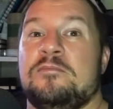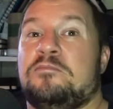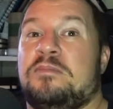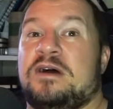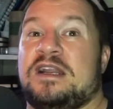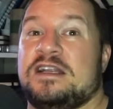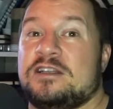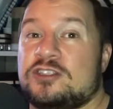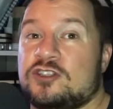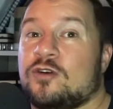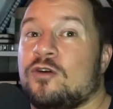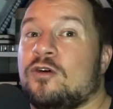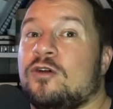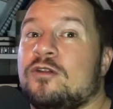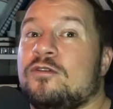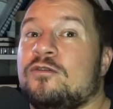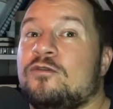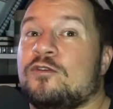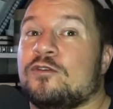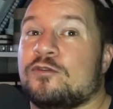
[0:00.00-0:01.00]
But it's
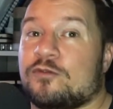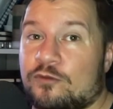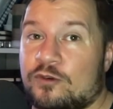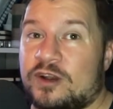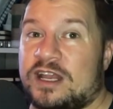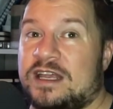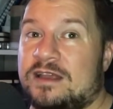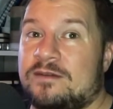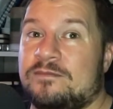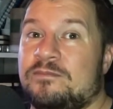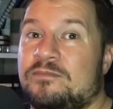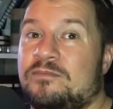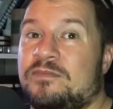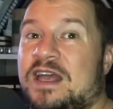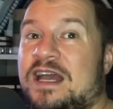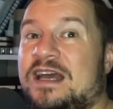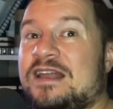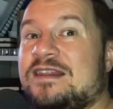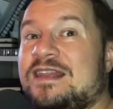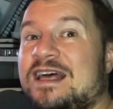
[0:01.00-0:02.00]
all for free.
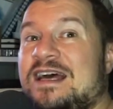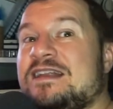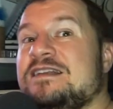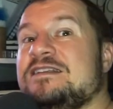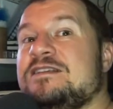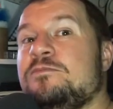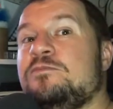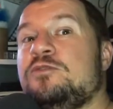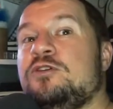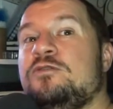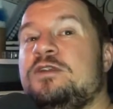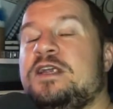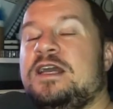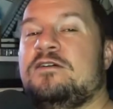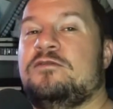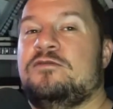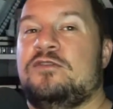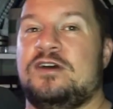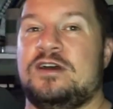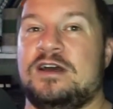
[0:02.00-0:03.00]
And that is the beauty
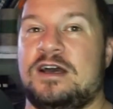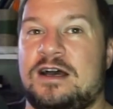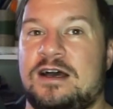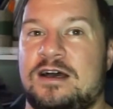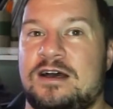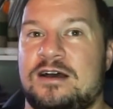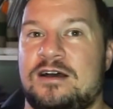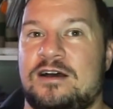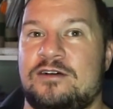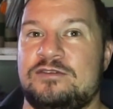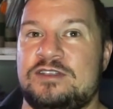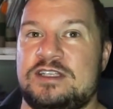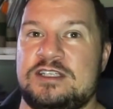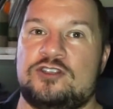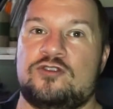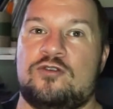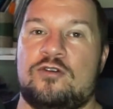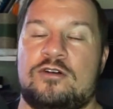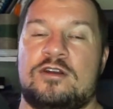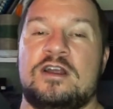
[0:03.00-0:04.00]
of
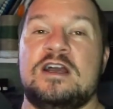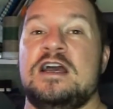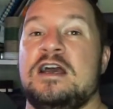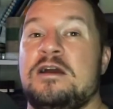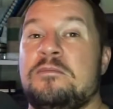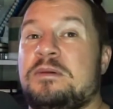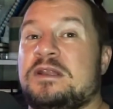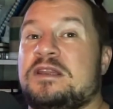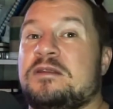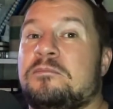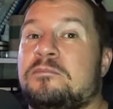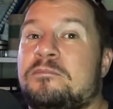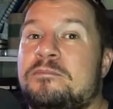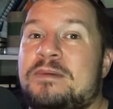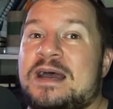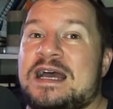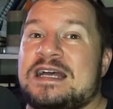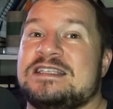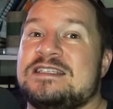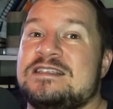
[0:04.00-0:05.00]
Discord. But the
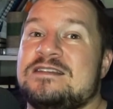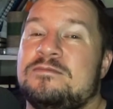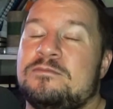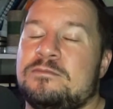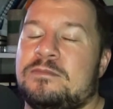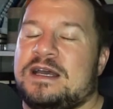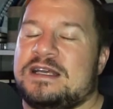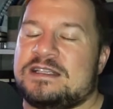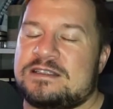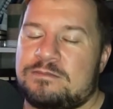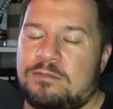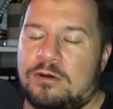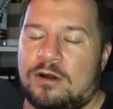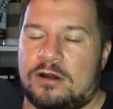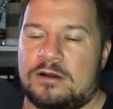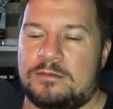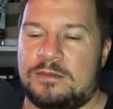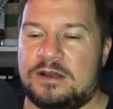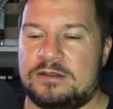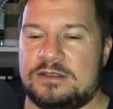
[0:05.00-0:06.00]
best
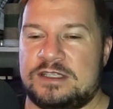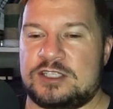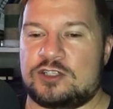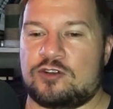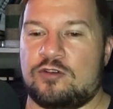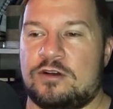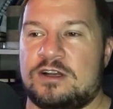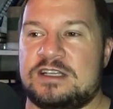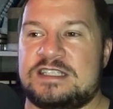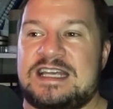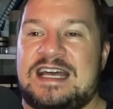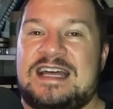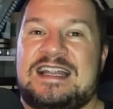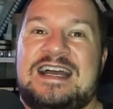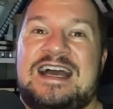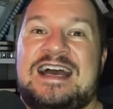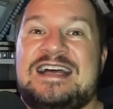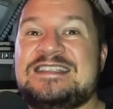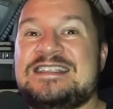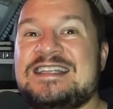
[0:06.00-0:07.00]
part about Discord is that it
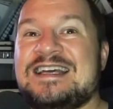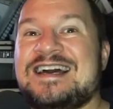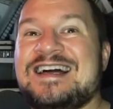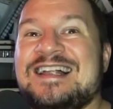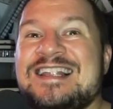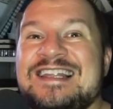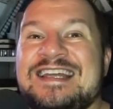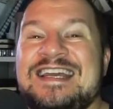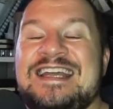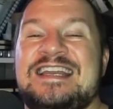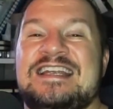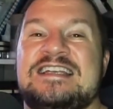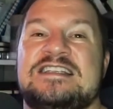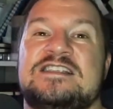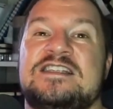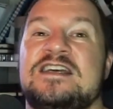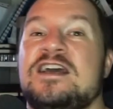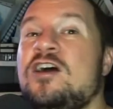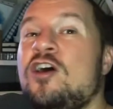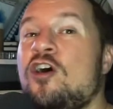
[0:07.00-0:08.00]
has the
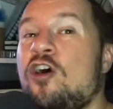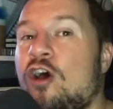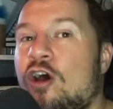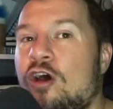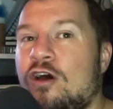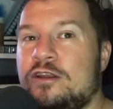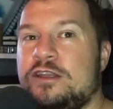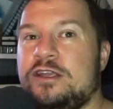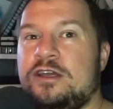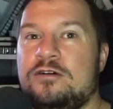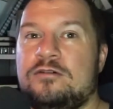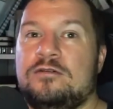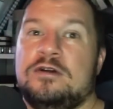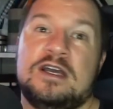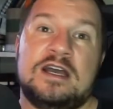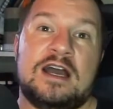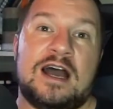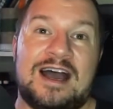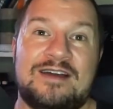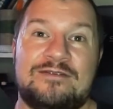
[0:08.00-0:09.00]
cleanest audio
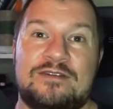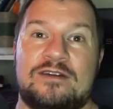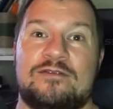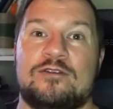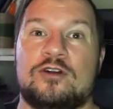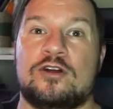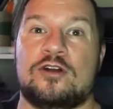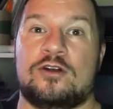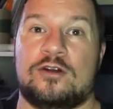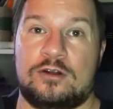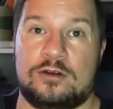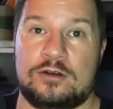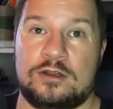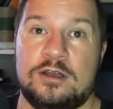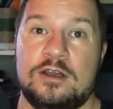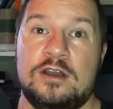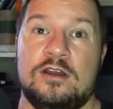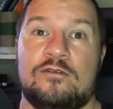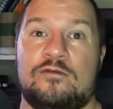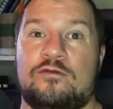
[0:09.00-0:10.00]
I've ever heard
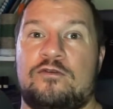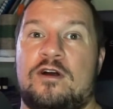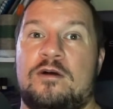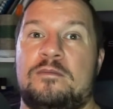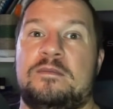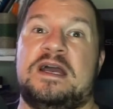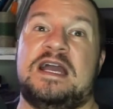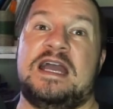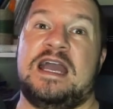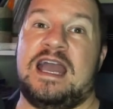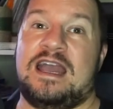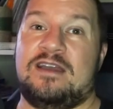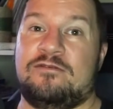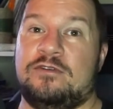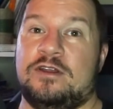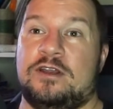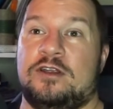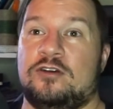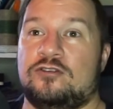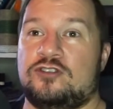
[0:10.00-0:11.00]
from a
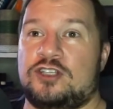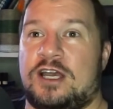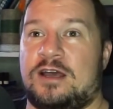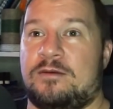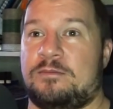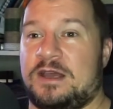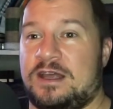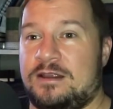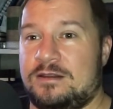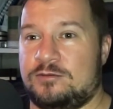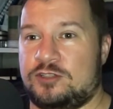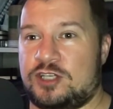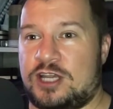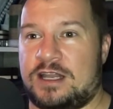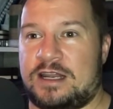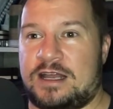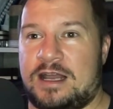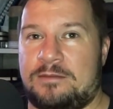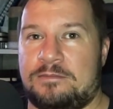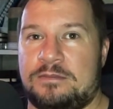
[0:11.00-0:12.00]
video chat
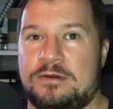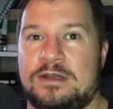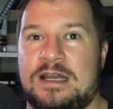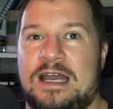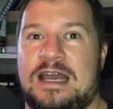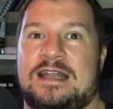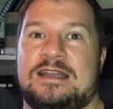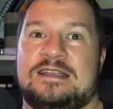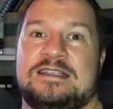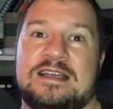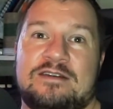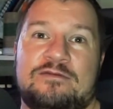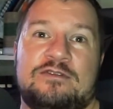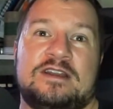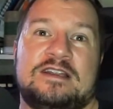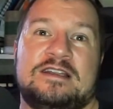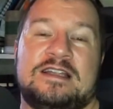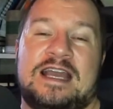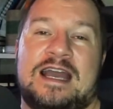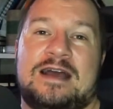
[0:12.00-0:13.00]
app. And
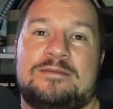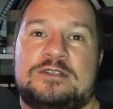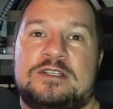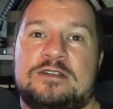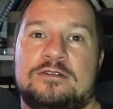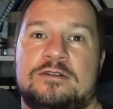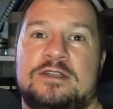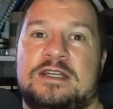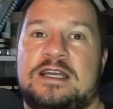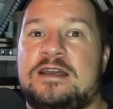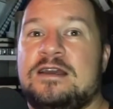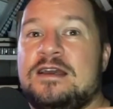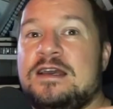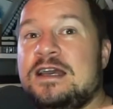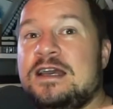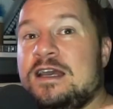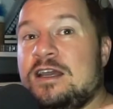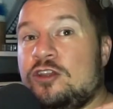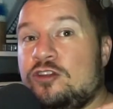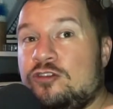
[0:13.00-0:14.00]
definitely, absolutely,
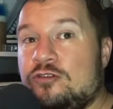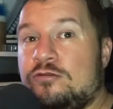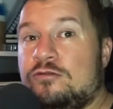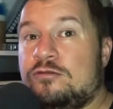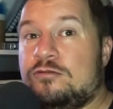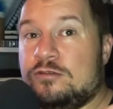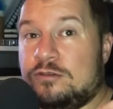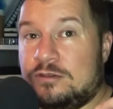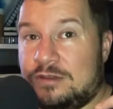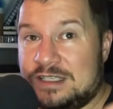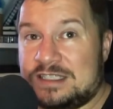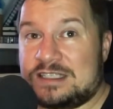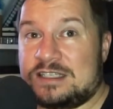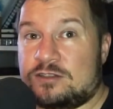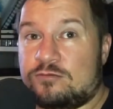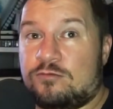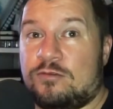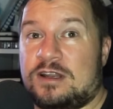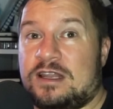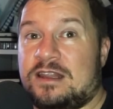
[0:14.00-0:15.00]
this
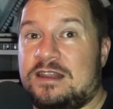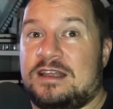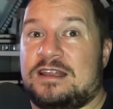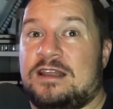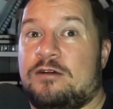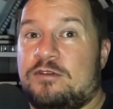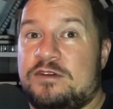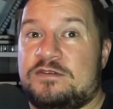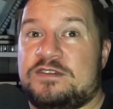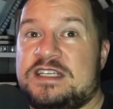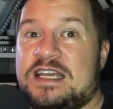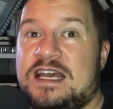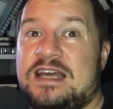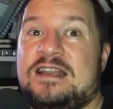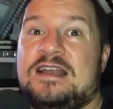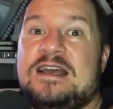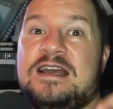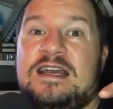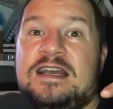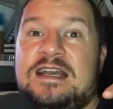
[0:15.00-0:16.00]
is one thing that we've
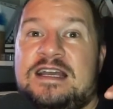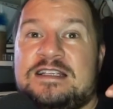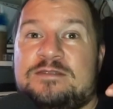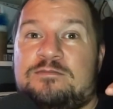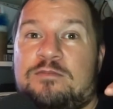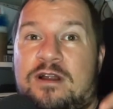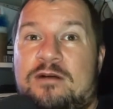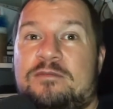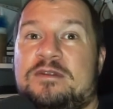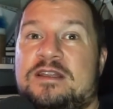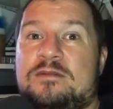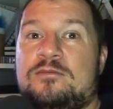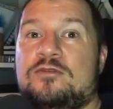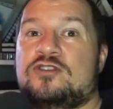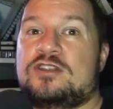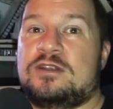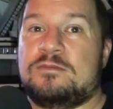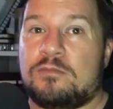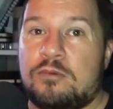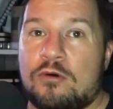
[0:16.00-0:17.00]
said is probably the
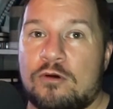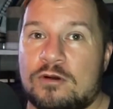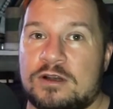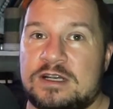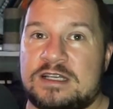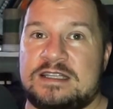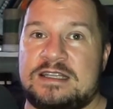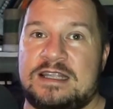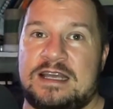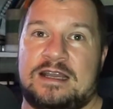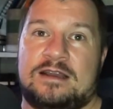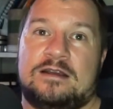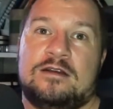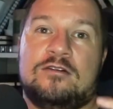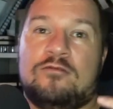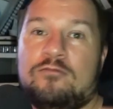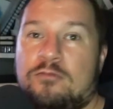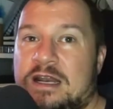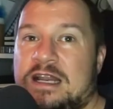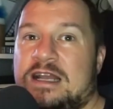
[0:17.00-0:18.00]
most important thing
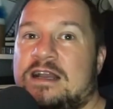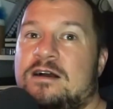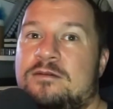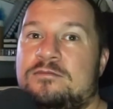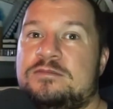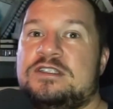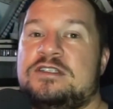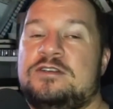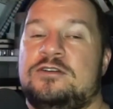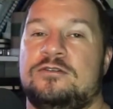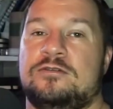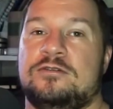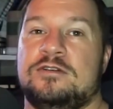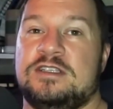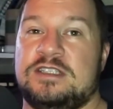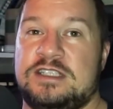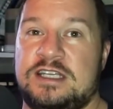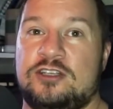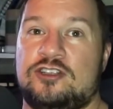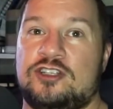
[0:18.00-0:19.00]
when it comes to
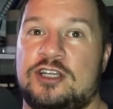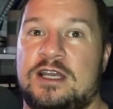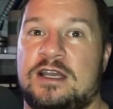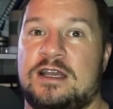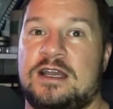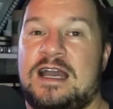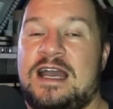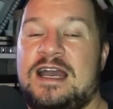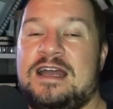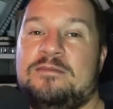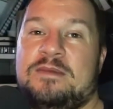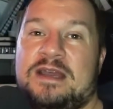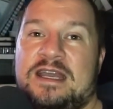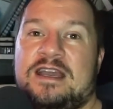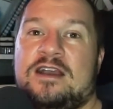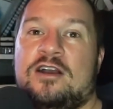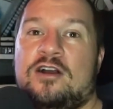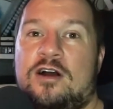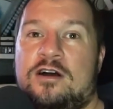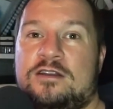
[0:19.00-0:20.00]
teaching and
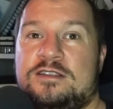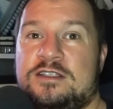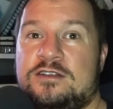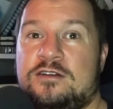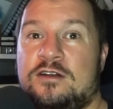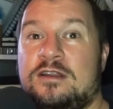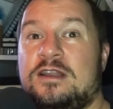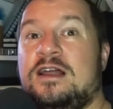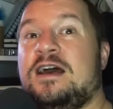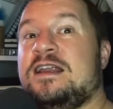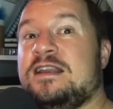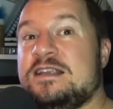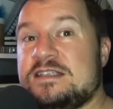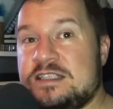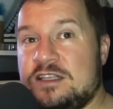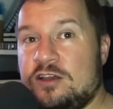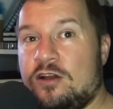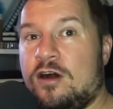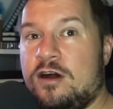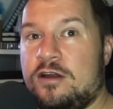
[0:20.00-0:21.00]
making content online is
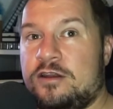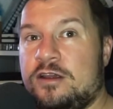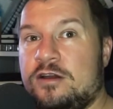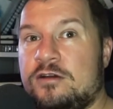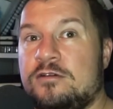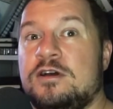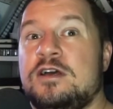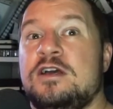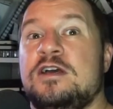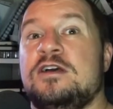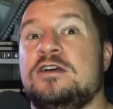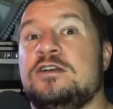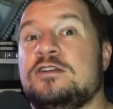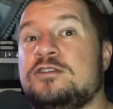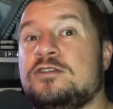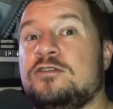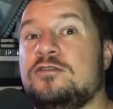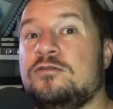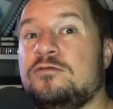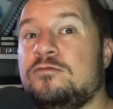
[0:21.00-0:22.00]
the audio.
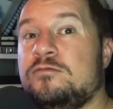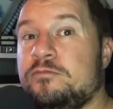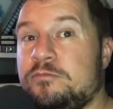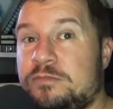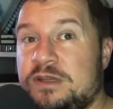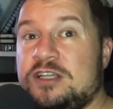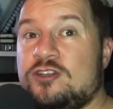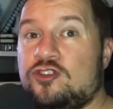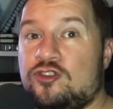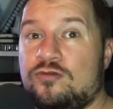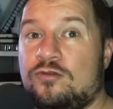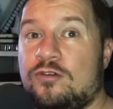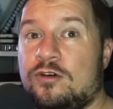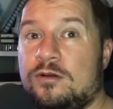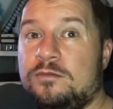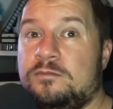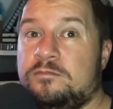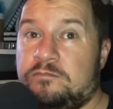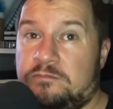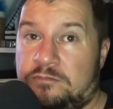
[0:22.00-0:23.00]
So be
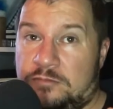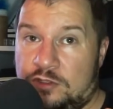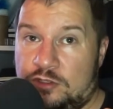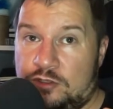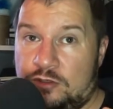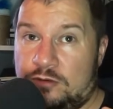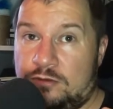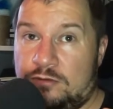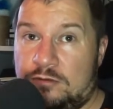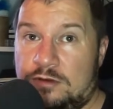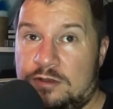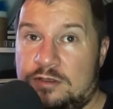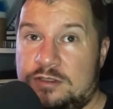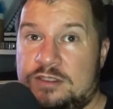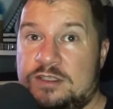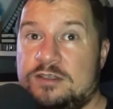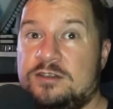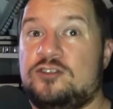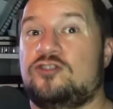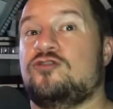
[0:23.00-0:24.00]
sure to
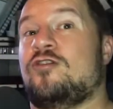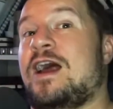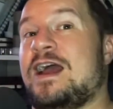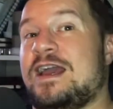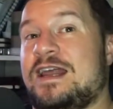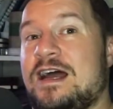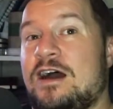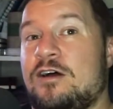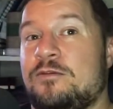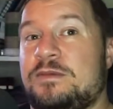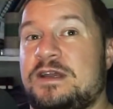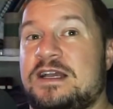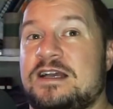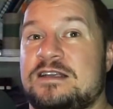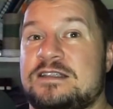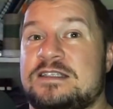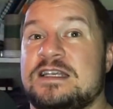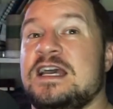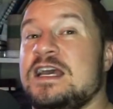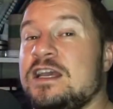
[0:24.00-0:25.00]
try it out,
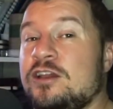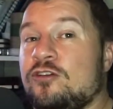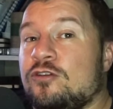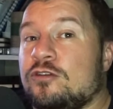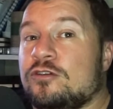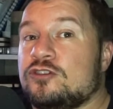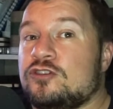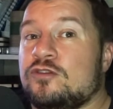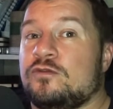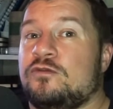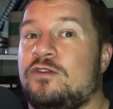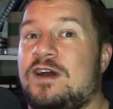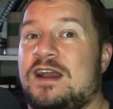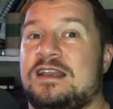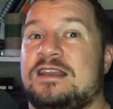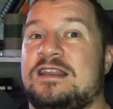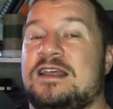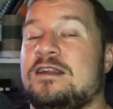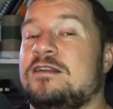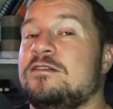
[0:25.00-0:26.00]
because you'll also
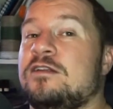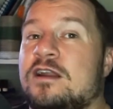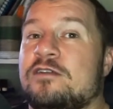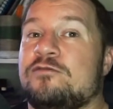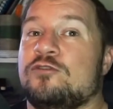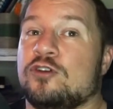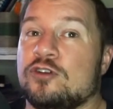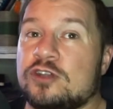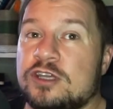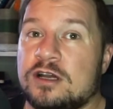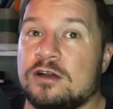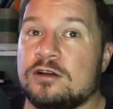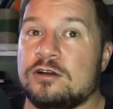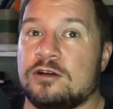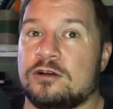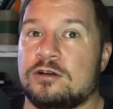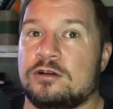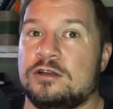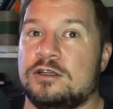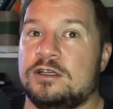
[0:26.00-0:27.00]
find that a lot of your
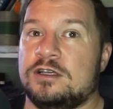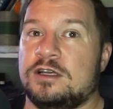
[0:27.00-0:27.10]
younger